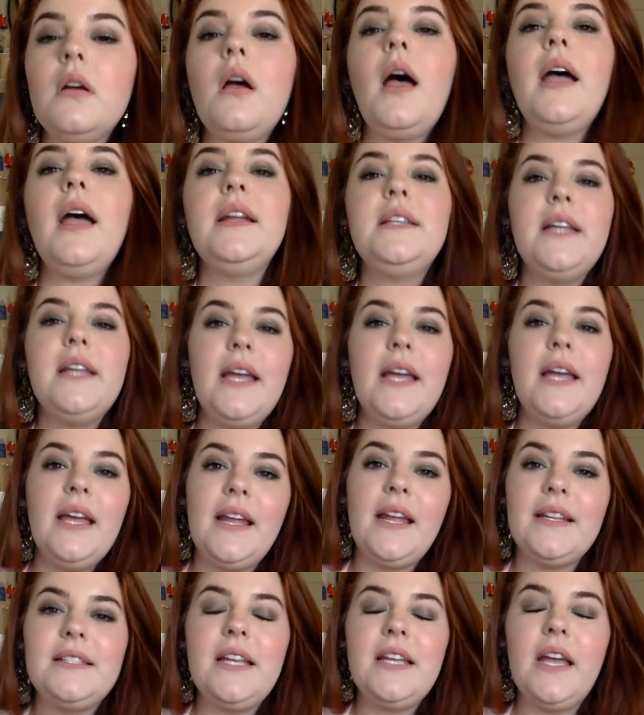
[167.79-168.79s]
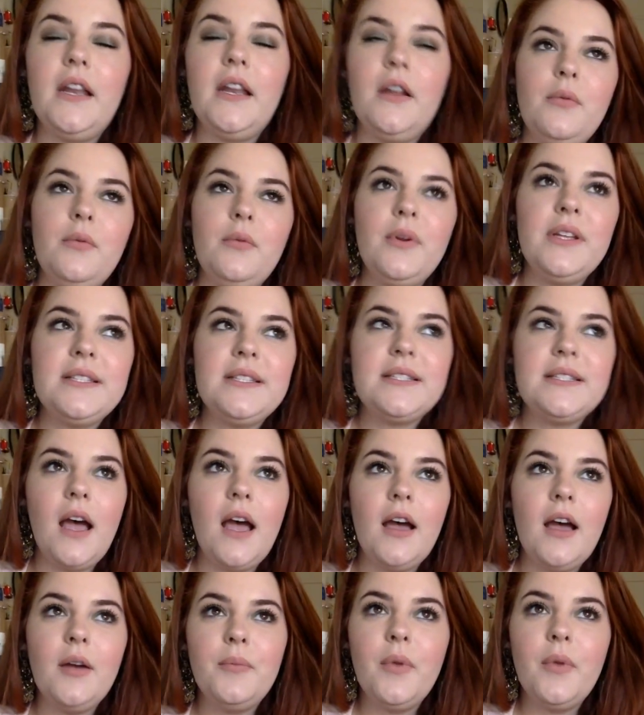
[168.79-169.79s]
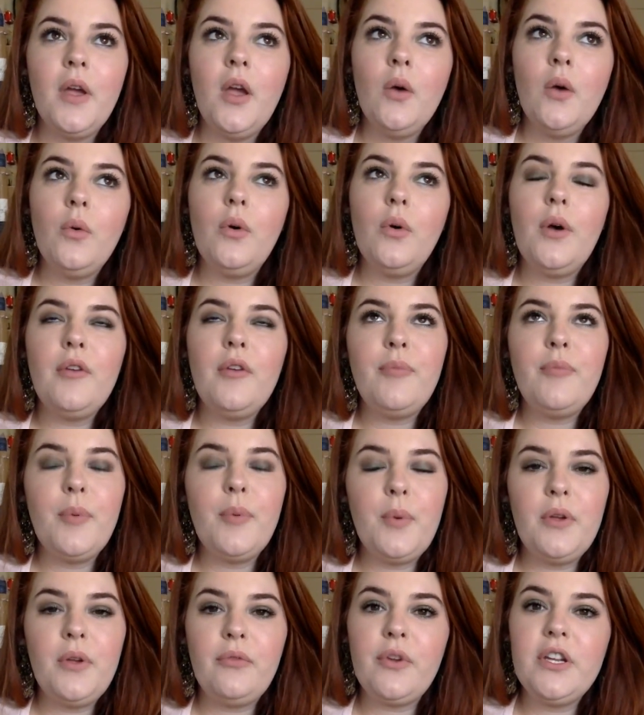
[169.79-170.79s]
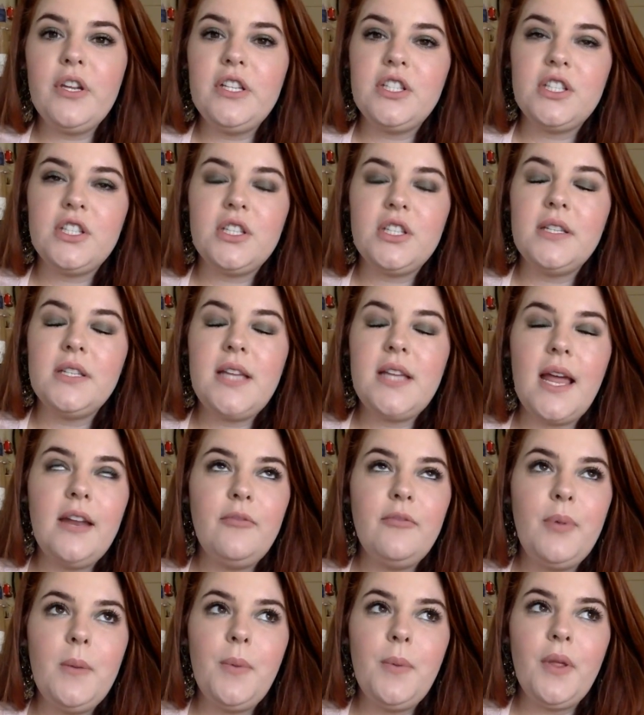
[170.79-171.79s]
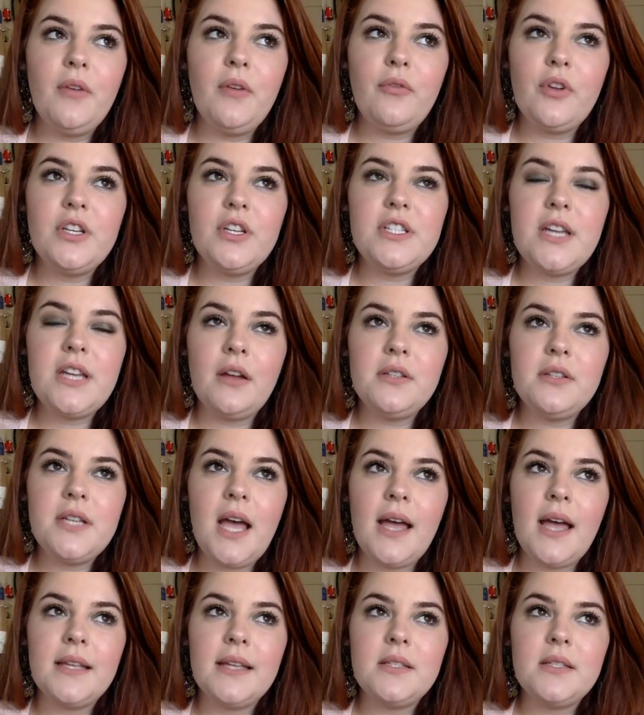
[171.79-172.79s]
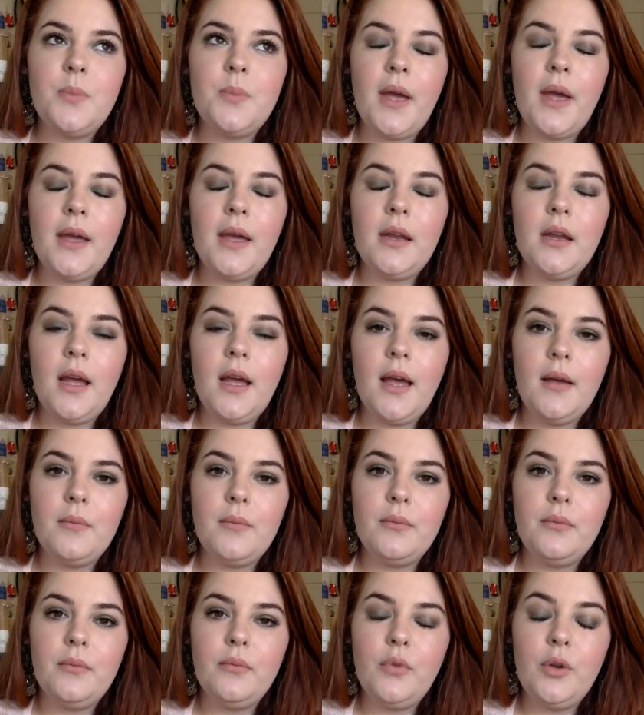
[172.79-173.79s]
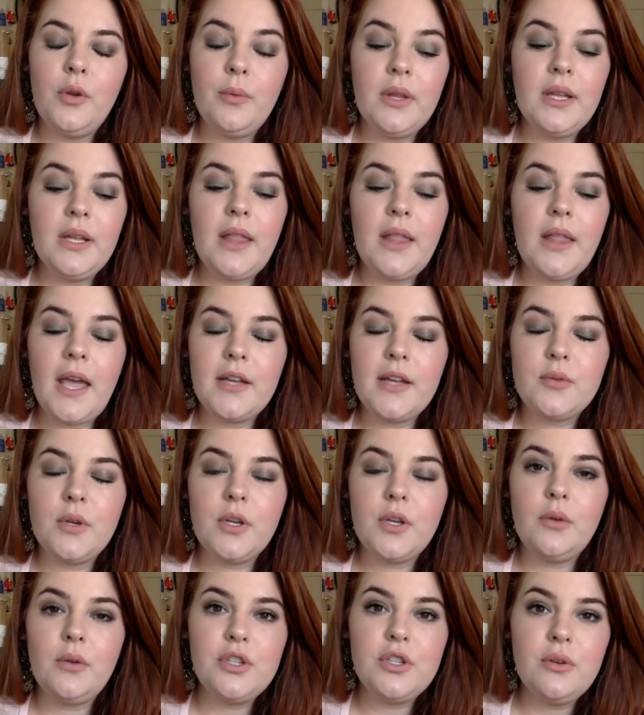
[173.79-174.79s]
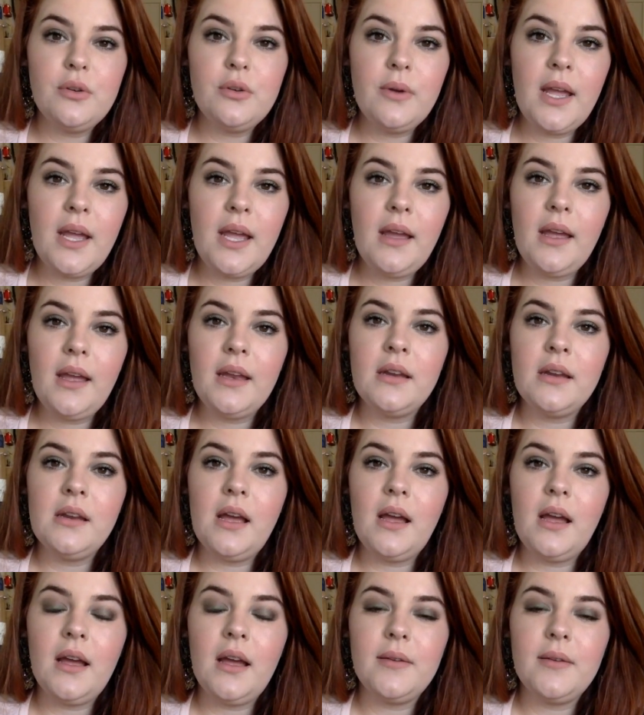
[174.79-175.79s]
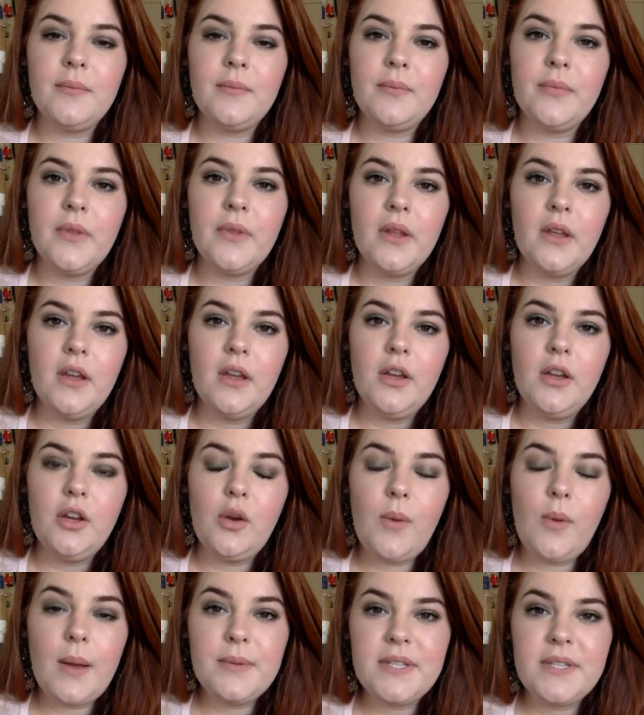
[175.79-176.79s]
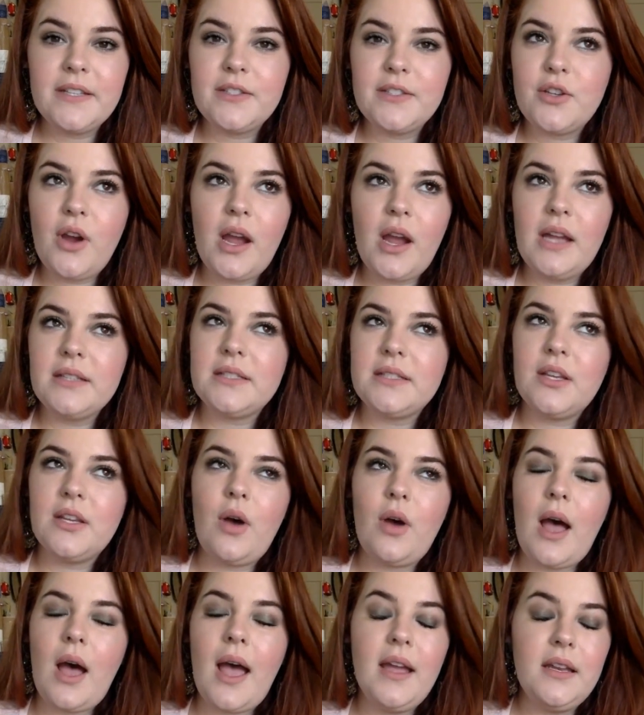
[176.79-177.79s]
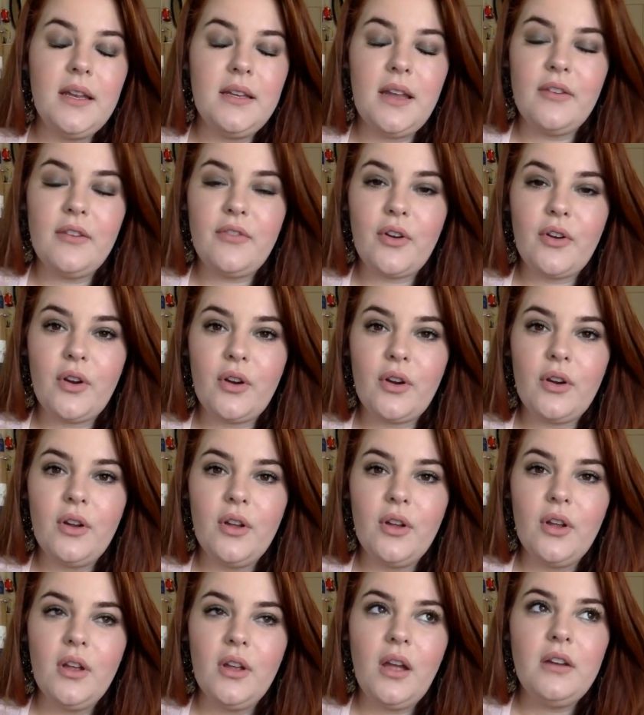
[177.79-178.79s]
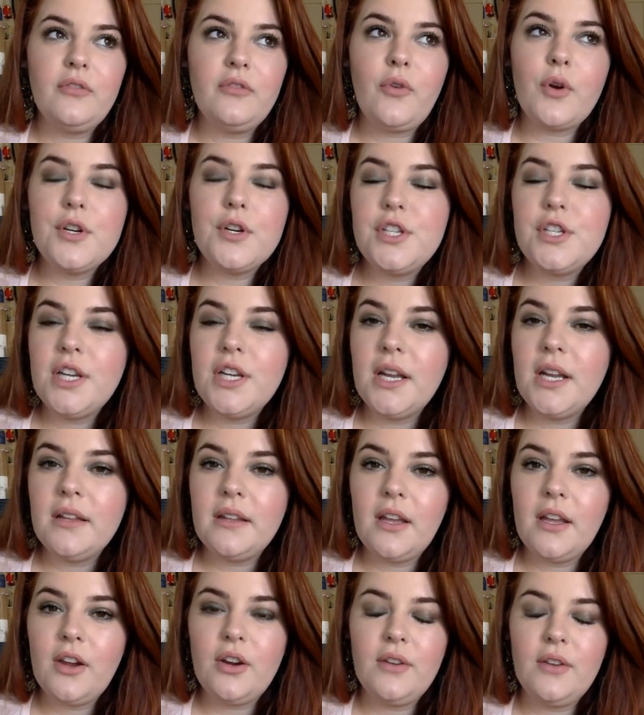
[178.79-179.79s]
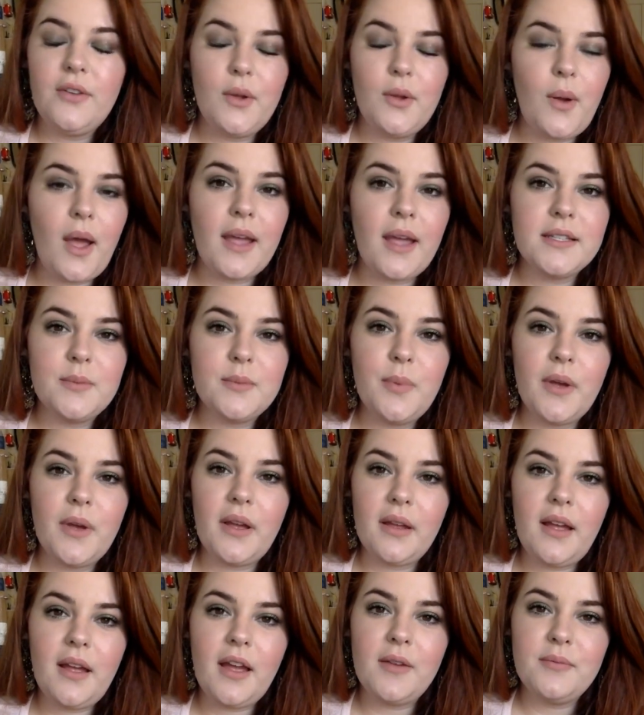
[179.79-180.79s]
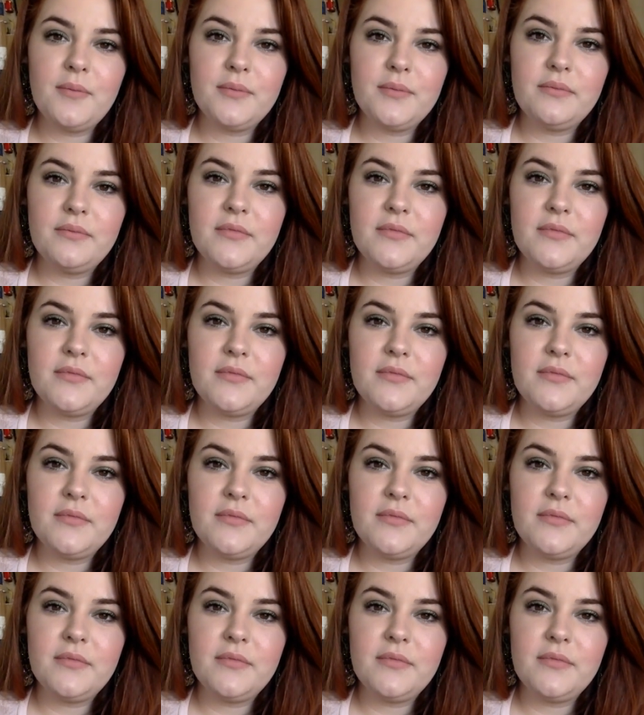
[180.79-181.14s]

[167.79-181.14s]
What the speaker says: I did. It was, well, we've reached, a ton of people have reached out to us, but we really liked what you were doing and your website's great. So I had never, unfortunately, heard of you guys, but I'm